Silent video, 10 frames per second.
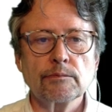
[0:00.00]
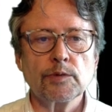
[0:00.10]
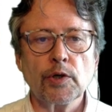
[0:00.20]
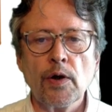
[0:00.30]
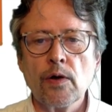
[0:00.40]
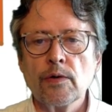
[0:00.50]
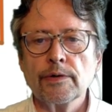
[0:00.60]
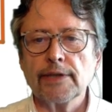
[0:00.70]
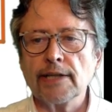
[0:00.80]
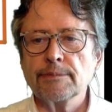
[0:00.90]
the
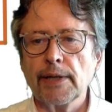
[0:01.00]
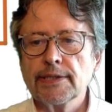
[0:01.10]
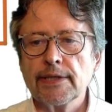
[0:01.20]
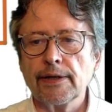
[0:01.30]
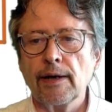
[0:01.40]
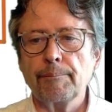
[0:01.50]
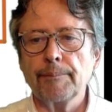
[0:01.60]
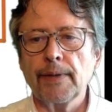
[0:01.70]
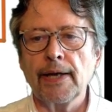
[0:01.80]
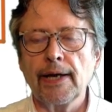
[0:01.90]
code, that's my setup,
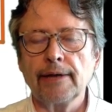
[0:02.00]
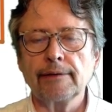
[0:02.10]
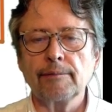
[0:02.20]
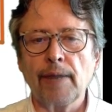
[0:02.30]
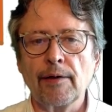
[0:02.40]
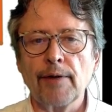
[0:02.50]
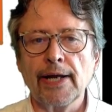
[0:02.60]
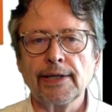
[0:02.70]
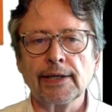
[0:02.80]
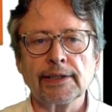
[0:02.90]
and my
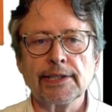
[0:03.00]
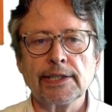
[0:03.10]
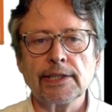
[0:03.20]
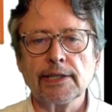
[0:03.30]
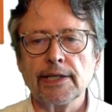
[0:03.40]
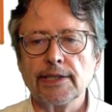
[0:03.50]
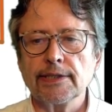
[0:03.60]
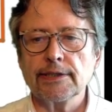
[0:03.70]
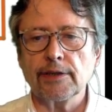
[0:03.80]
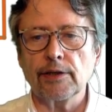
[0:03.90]
red LED
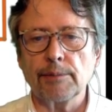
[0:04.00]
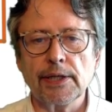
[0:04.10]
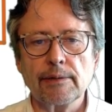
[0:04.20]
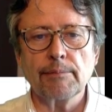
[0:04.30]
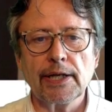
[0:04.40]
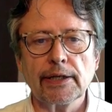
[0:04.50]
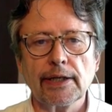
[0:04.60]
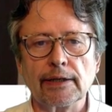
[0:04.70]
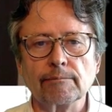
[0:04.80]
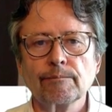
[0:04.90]
is going to be
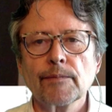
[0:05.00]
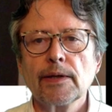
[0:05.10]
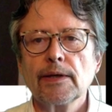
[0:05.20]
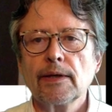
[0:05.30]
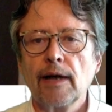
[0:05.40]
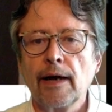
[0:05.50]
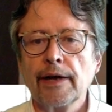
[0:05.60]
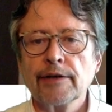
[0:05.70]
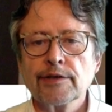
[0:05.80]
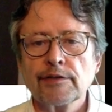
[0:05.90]
blinking.
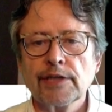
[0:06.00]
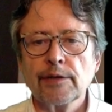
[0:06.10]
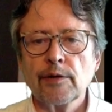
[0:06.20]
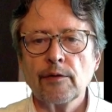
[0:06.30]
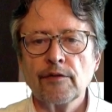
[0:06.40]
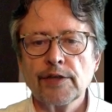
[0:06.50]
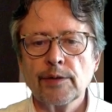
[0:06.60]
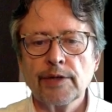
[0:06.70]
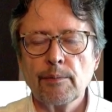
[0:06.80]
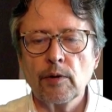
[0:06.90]
Here's a
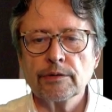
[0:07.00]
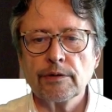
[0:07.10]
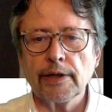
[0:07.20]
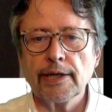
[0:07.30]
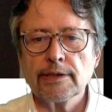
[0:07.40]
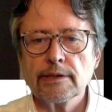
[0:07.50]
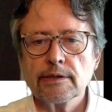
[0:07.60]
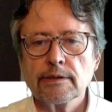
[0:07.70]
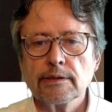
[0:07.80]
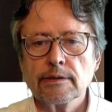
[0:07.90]
video demo, so
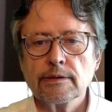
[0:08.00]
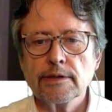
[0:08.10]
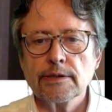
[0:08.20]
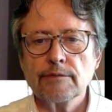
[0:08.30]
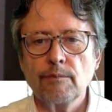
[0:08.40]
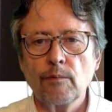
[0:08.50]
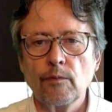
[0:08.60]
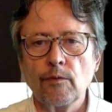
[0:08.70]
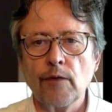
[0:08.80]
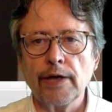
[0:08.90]
let's
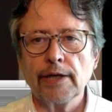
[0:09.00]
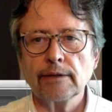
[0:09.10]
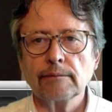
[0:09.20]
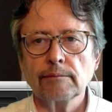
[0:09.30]
run it.